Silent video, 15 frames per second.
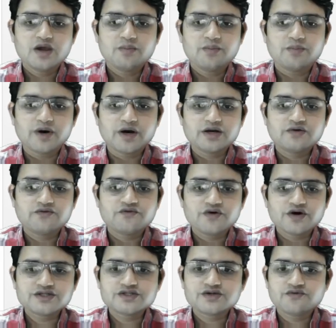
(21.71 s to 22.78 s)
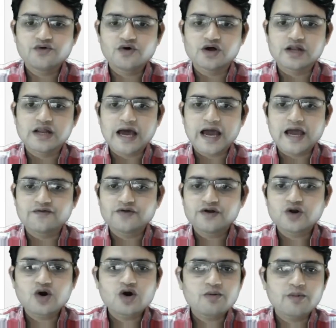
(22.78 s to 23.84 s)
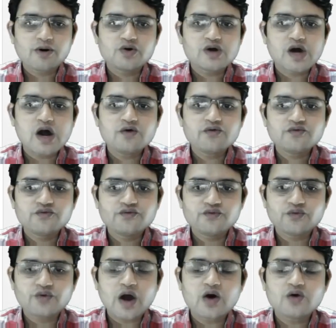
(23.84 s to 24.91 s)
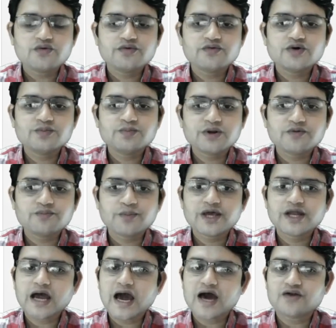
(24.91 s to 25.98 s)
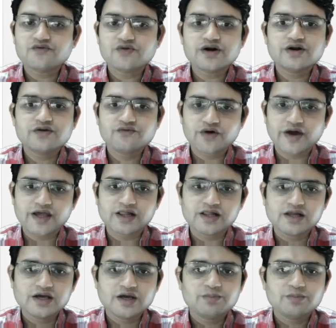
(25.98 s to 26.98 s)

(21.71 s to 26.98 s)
but first of all I will talk about how we would prepare our Word file